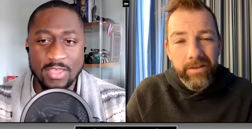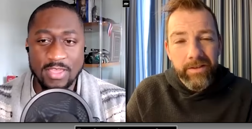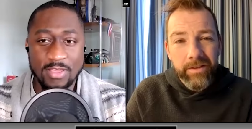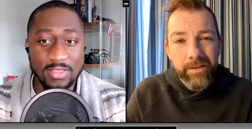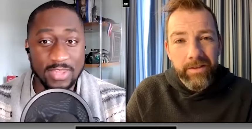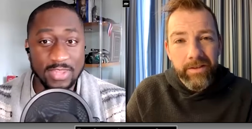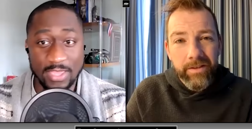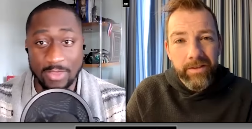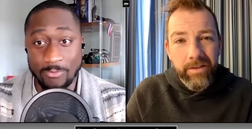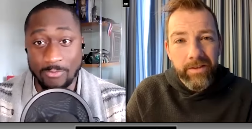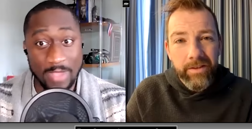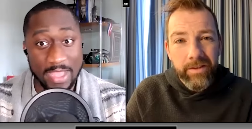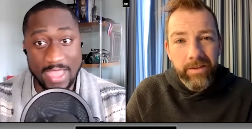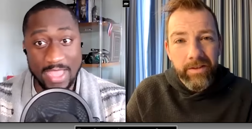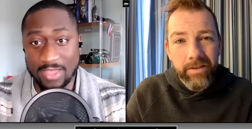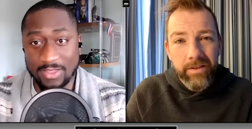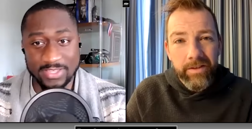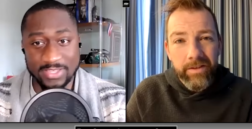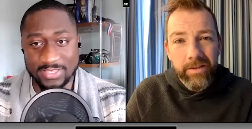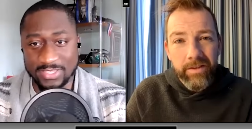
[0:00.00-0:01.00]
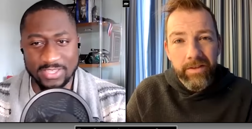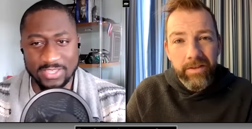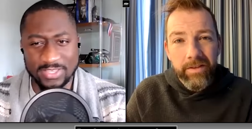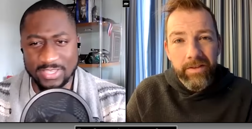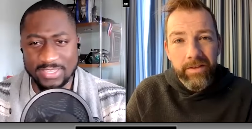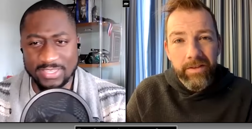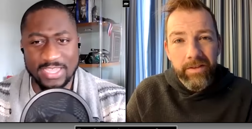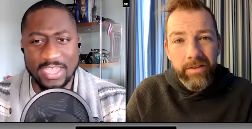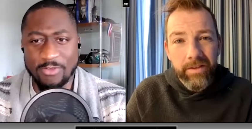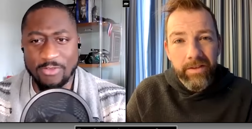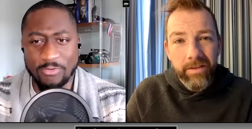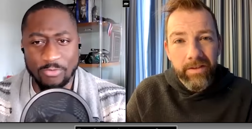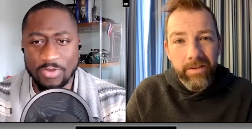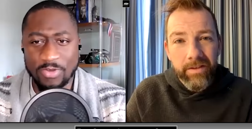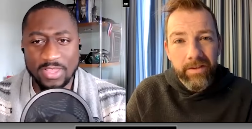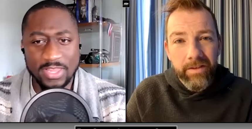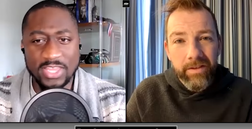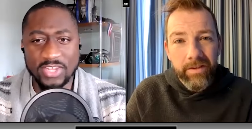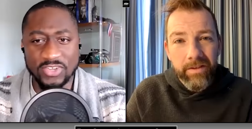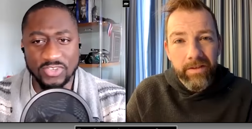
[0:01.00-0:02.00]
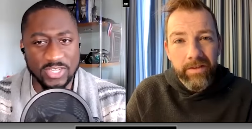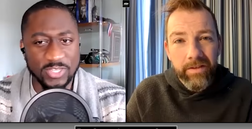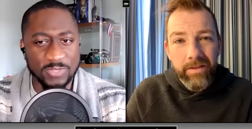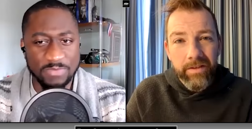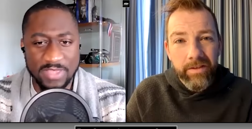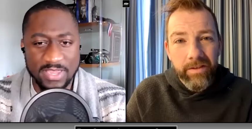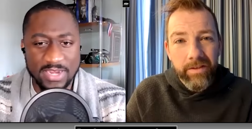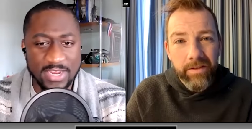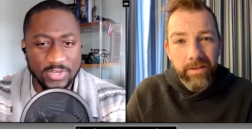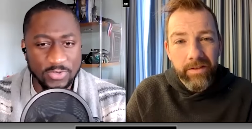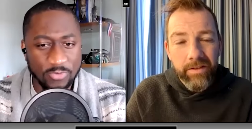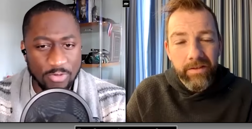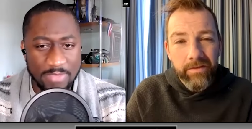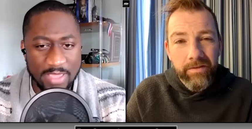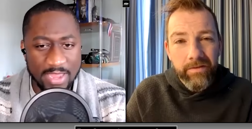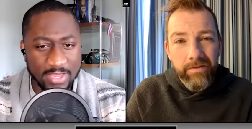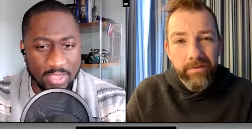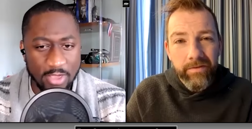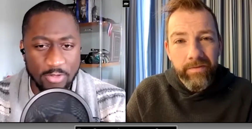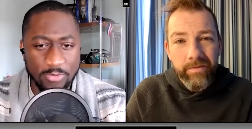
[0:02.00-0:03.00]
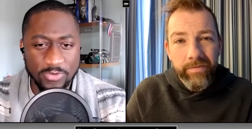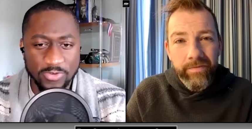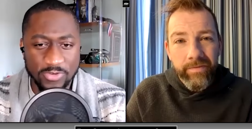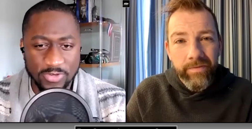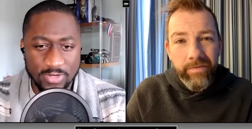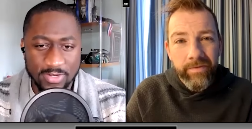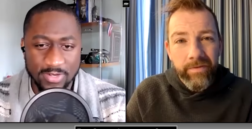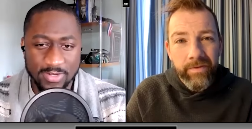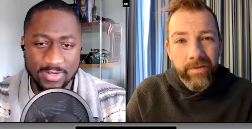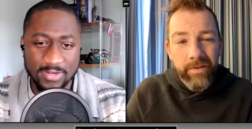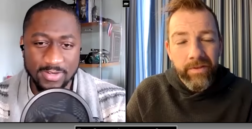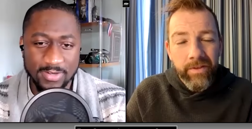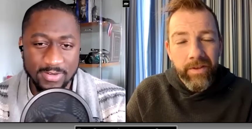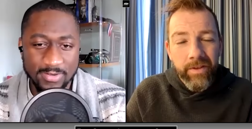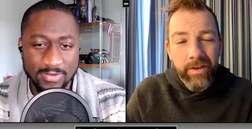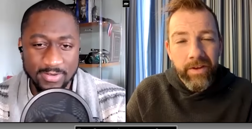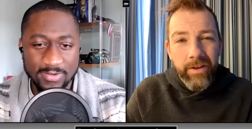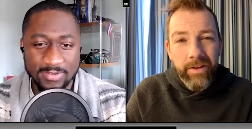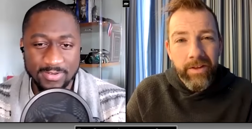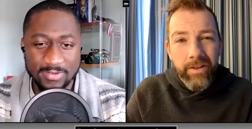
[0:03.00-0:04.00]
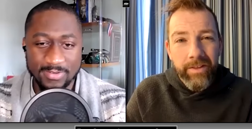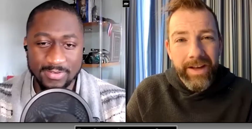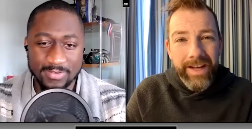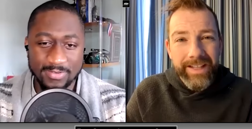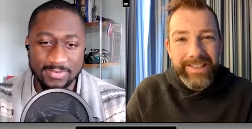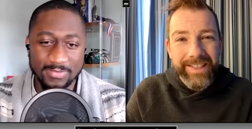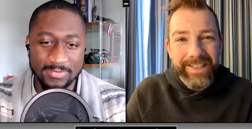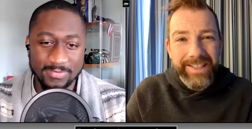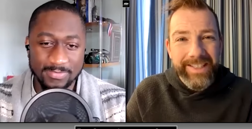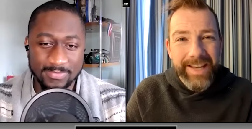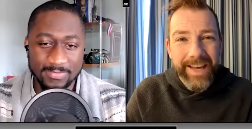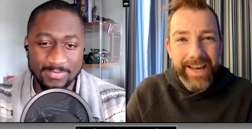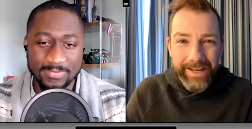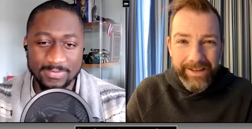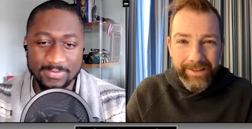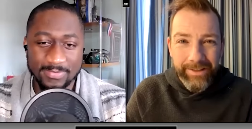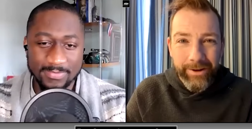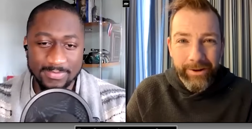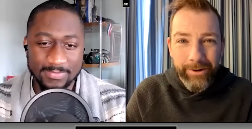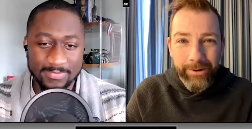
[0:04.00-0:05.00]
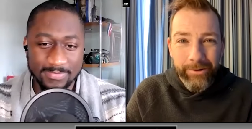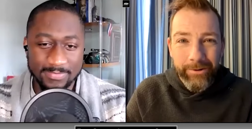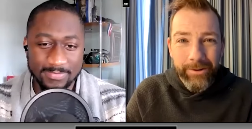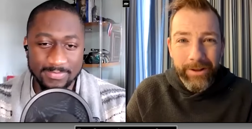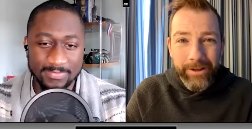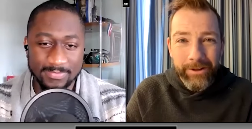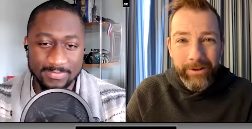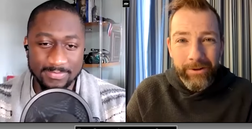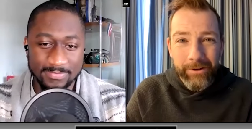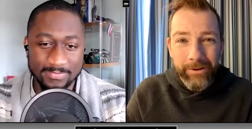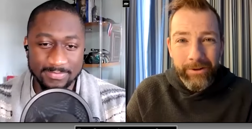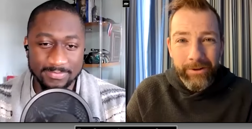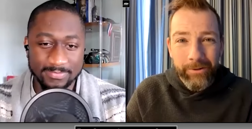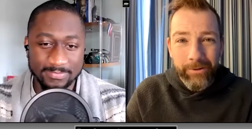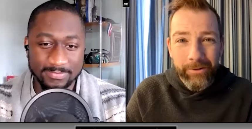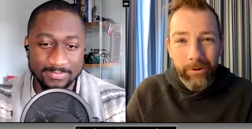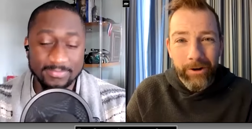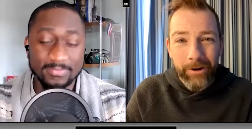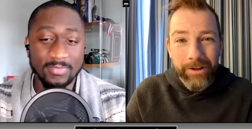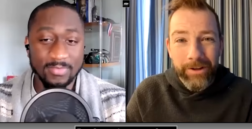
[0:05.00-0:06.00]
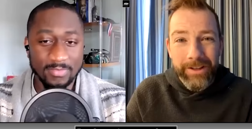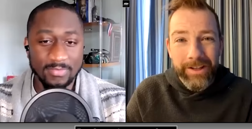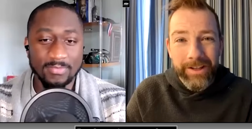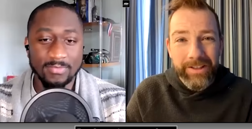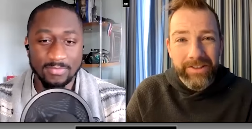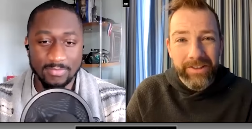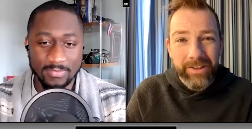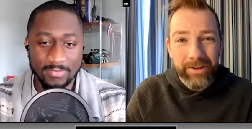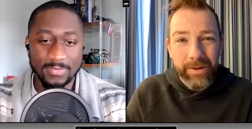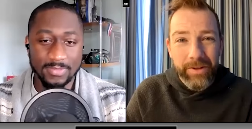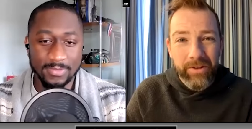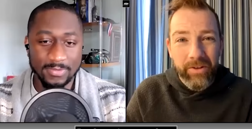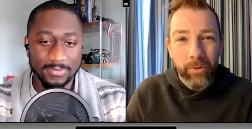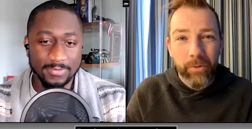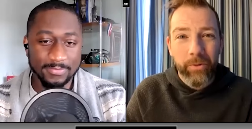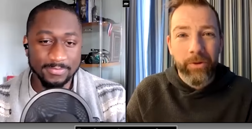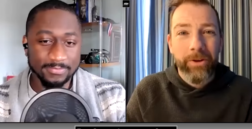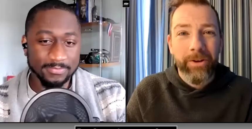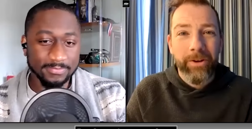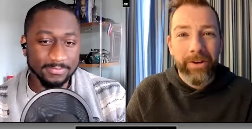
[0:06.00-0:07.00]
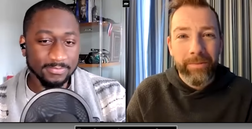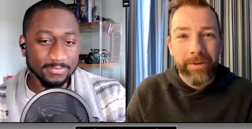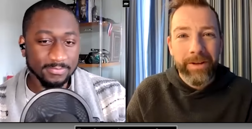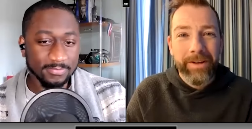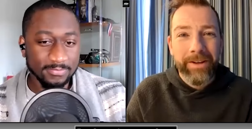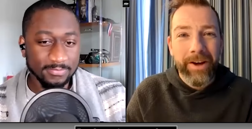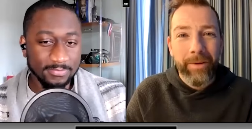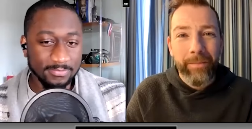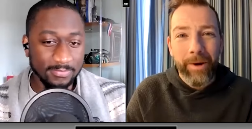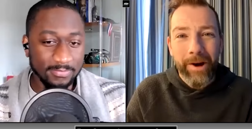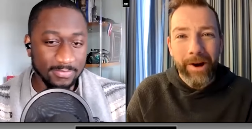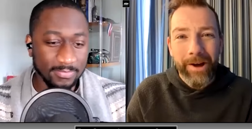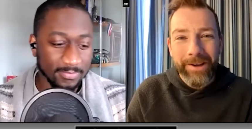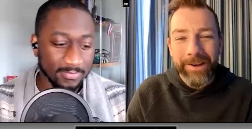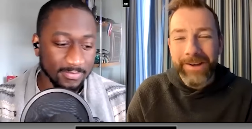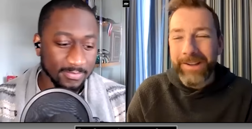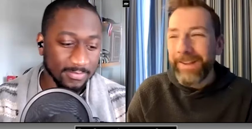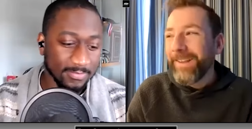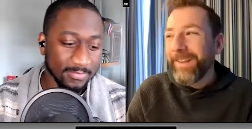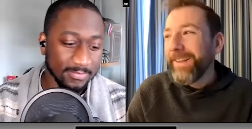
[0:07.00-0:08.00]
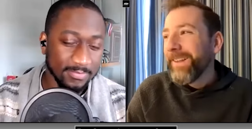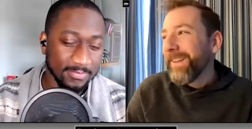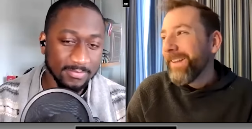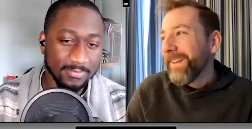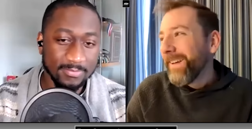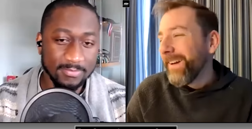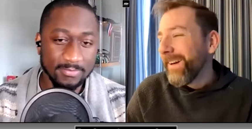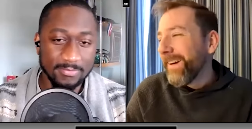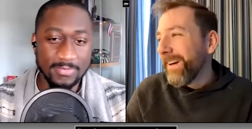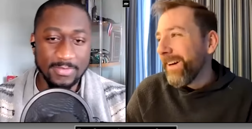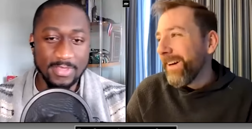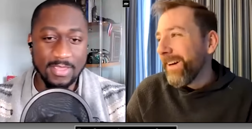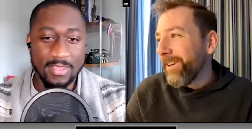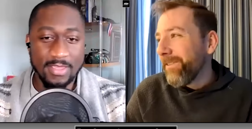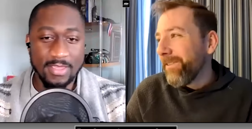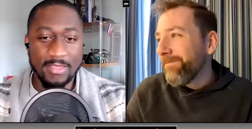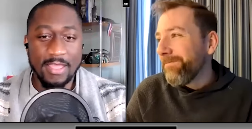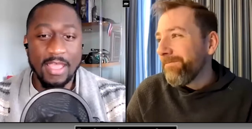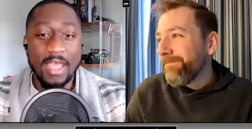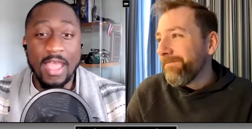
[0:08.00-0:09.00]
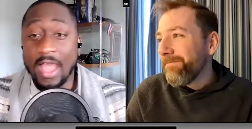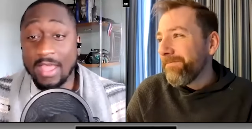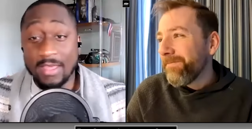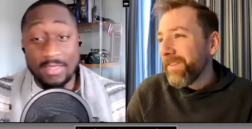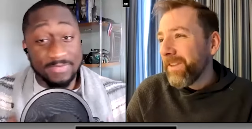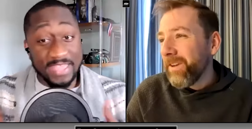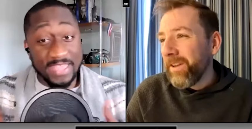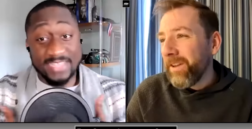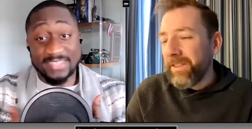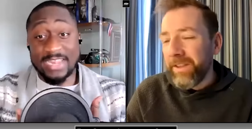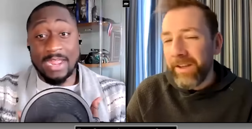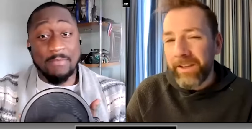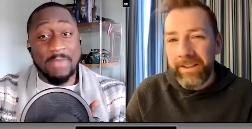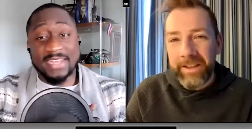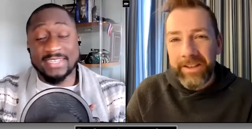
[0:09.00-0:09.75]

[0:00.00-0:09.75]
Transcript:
Speaker 1: like, wow, could this guy really just be an interim head coach?
Speaker 2: That's a take, though, that you're worried that he's going to be too good. I mean, come on. Um, yeah,
Speaker 1: I think that's that, not my